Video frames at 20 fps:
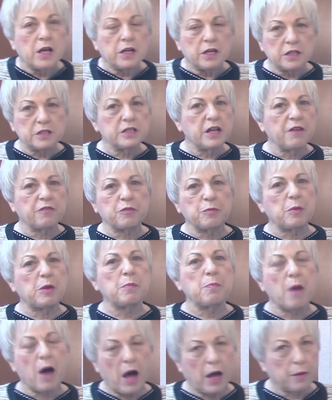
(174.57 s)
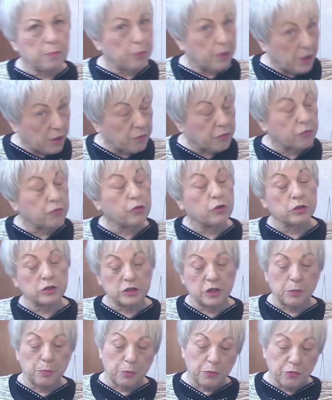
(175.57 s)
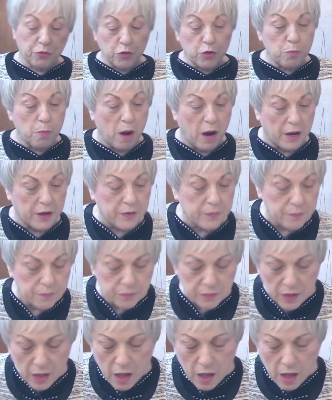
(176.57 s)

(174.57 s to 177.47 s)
Doesn't have to be mine, but of course I prefer mine.